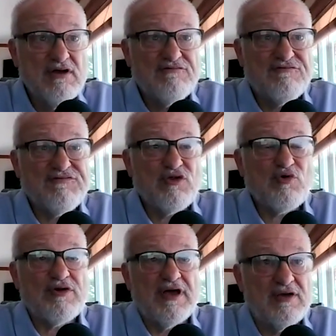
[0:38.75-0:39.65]

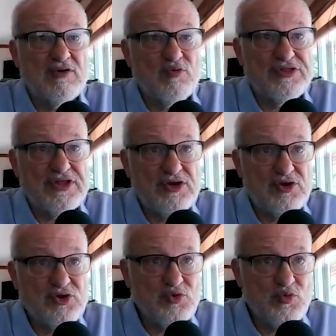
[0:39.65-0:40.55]
Florida, with a
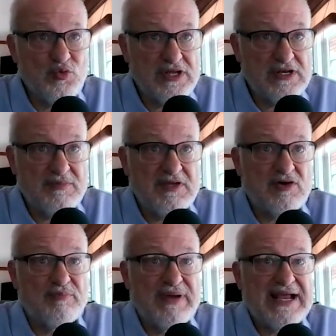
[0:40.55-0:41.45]
new
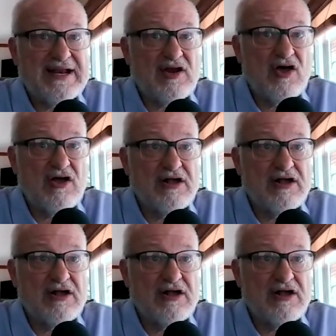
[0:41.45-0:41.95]
windmill ban law,